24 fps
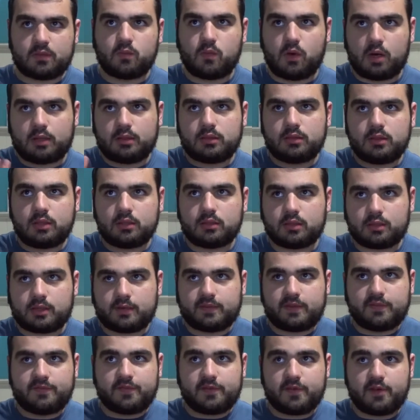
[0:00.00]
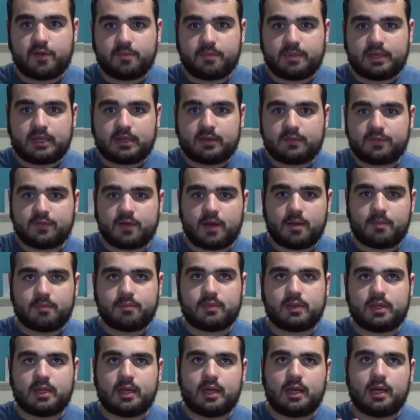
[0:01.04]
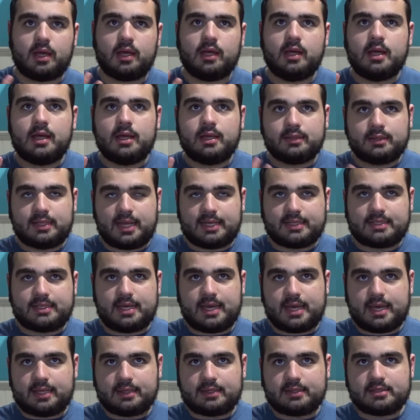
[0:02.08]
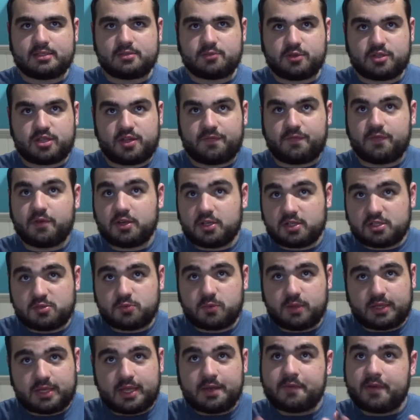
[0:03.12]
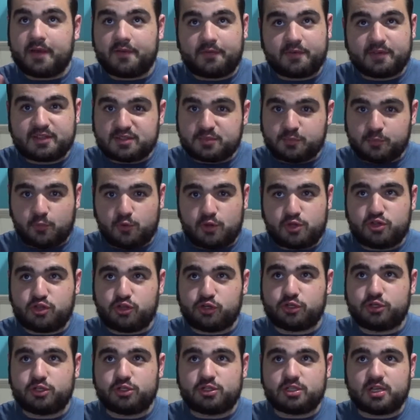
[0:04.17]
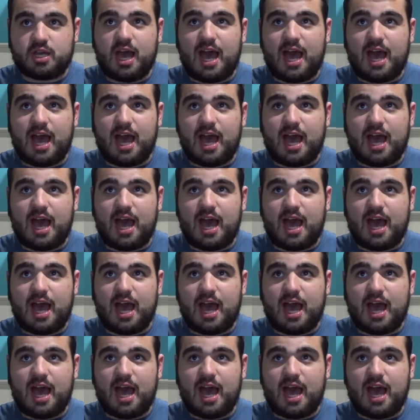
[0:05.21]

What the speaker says: One, the look of the film being from the 1980s, which at first when they referenced Boy George,